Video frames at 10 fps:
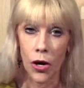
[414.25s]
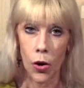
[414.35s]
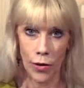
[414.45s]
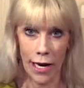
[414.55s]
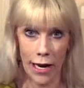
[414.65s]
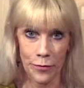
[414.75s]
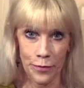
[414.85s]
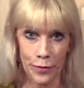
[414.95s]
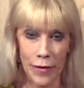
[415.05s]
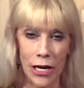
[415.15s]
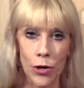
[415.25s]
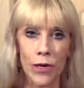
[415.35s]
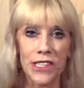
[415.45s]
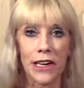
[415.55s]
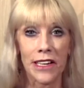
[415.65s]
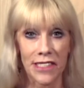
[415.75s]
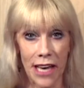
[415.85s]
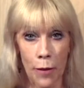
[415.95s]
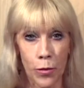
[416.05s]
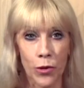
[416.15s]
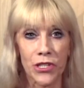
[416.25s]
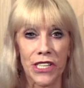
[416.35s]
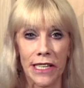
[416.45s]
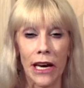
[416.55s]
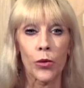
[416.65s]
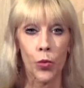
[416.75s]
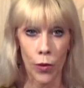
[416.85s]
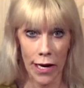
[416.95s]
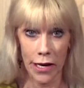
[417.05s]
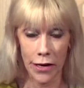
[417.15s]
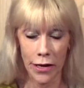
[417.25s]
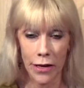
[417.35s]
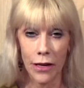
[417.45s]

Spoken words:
Okay, here is an example to get rid